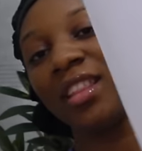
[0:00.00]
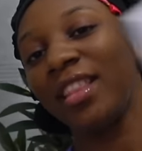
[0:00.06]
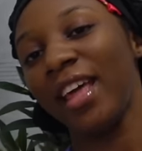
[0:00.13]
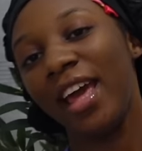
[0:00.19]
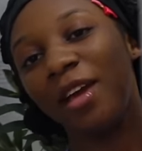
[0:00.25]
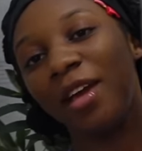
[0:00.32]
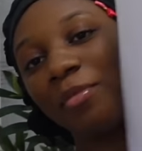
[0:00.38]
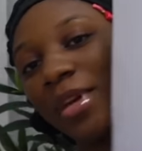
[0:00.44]
The
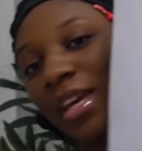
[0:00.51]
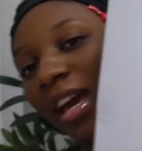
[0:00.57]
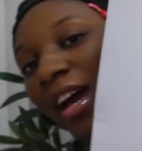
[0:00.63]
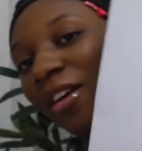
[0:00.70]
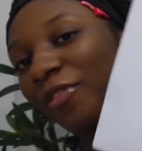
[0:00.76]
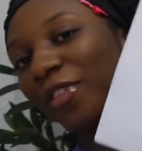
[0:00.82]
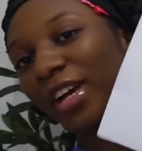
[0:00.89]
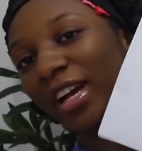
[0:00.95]
EMY
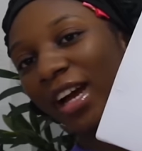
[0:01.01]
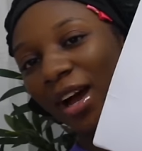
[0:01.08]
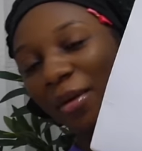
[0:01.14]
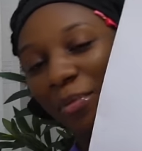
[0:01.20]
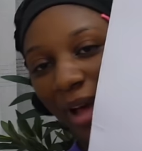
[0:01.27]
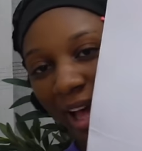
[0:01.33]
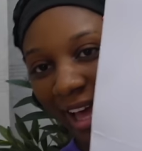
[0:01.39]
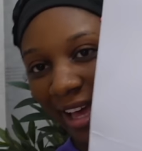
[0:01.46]

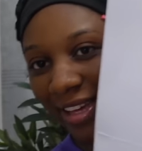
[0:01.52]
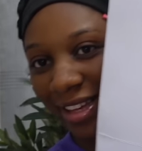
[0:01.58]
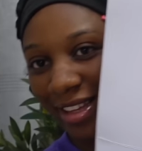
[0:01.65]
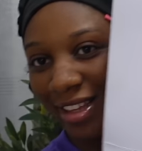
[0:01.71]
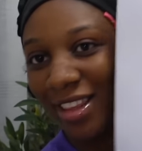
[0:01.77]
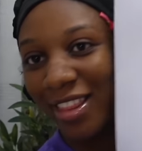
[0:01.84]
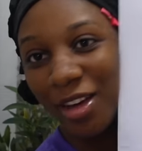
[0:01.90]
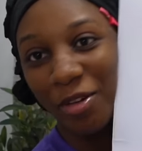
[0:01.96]
Africa bag
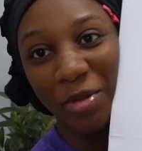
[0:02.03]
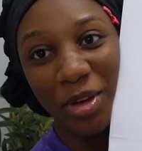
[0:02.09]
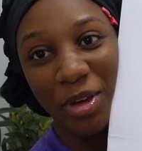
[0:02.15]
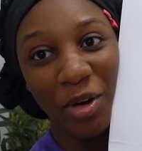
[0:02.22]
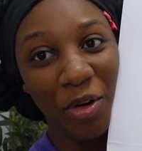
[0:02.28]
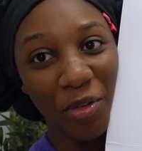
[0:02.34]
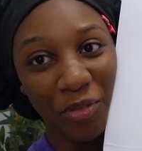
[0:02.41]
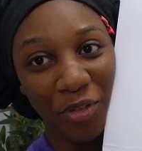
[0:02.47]
that we
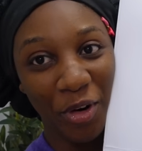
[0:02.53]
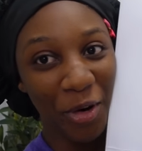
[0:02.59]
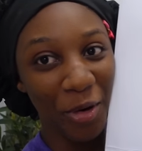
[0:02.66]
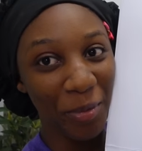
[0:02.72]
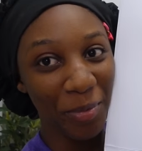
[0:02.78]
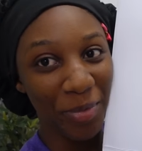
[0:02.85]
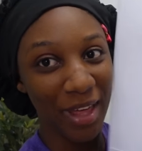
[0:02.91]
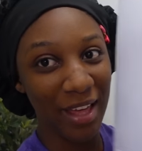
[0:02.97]
got
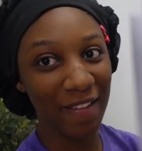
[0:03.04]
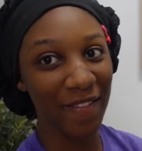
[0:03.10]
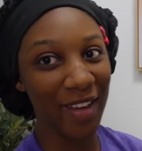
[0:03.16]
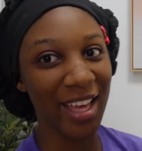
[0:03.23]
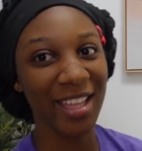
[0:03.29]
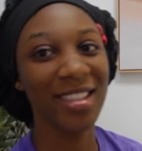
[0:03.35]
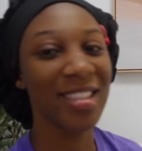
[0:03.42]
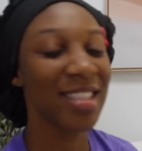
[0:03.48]
from the
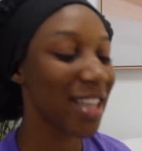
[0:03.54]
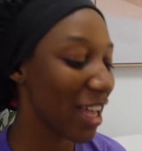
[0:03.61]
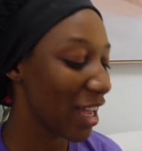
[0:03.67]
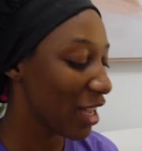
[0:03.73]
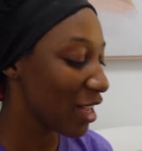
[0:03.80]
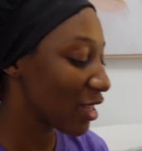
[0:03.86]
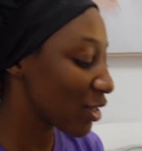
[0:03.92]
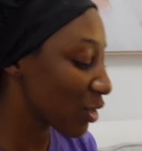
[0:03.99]
event.
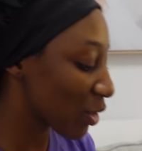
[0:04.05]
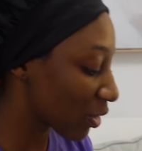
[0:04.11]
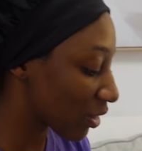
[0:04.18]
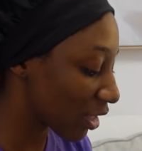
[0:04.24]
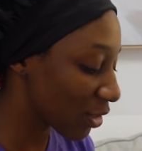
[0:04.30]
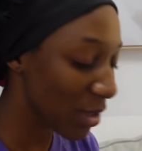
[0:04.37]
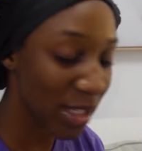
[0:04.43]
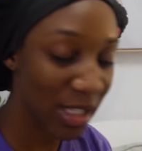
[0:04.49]
So
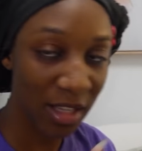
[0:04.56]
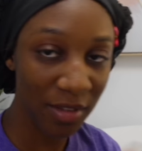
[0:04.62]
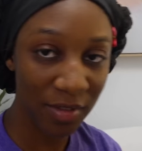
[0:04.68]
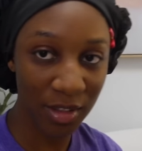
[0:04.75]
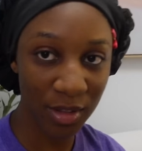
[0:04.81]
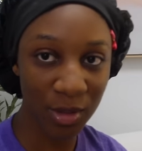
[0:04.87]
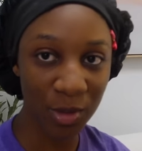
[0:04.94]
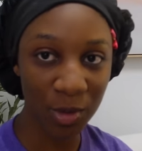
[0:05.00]
this was
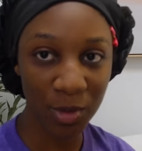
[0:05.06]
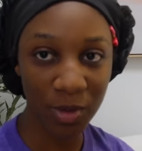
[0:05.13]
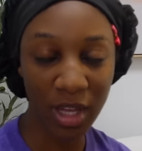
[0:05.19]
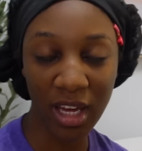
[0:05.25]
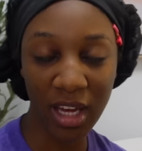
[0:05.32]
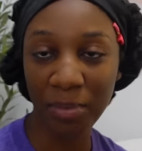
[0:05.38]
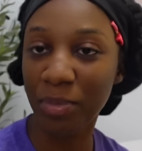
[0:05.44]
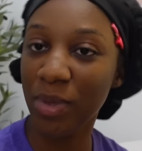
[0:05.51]
given to
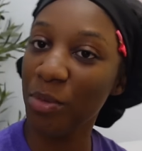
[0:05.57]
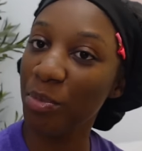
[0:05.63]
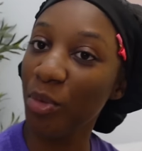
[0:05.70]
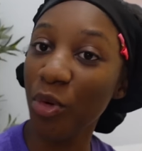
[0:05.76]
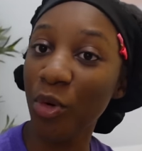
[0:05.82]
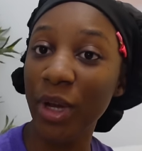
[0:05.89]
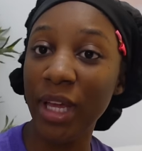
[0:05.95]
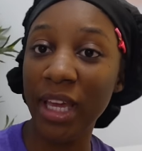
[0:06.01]
the
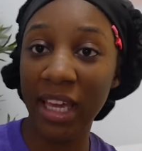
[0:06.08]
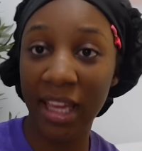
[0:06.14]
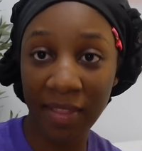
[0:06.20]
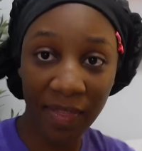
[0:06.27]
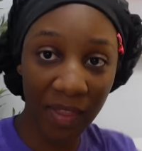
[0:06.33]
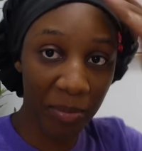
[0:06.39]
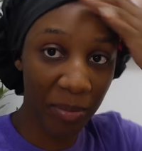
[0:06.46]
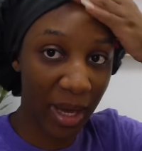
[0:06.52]
people
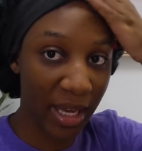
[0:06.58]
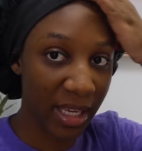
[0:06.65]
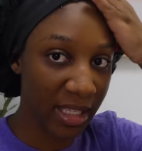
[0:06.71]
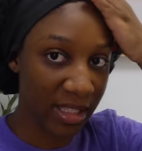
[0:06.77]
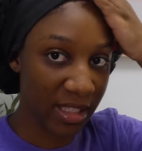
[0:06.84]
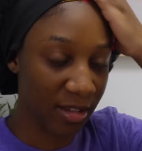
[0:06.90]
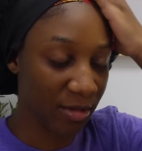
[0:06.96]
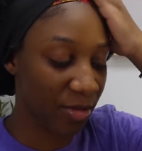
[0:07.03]
in the
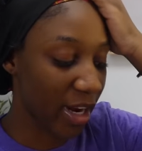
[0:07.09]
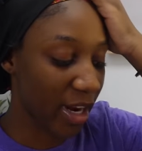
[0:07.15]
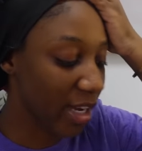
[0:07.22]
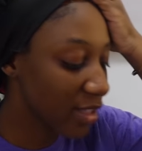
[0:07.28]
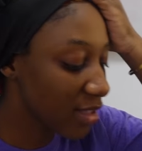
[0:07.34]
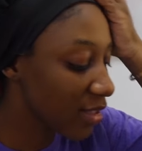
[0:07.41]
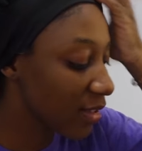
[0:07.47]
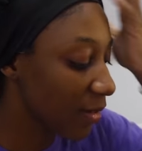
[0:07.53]
magazine, right?